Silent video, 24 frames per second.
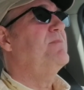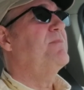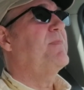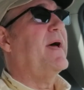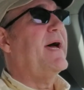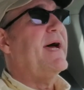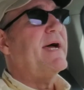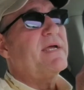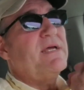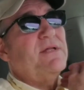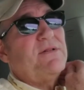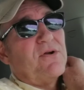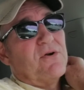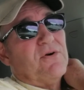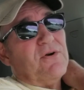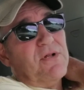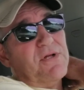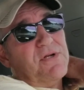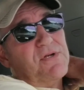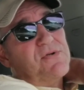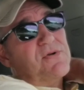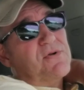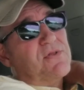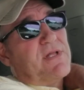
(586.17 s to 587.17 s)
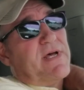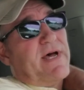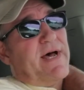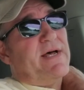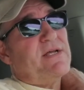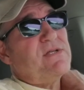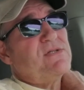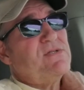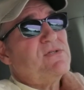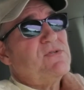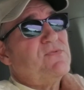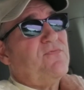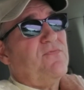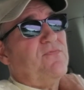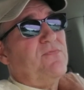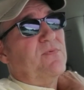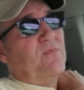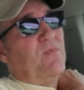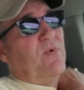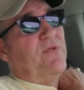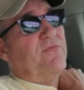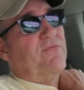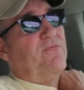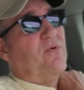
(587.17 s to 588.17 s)
back in the early 2000s
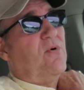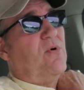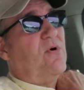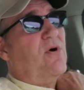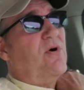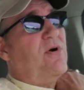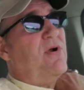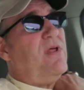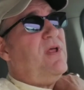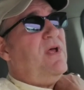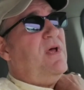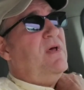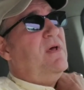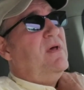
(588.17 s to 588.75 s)
with Ford,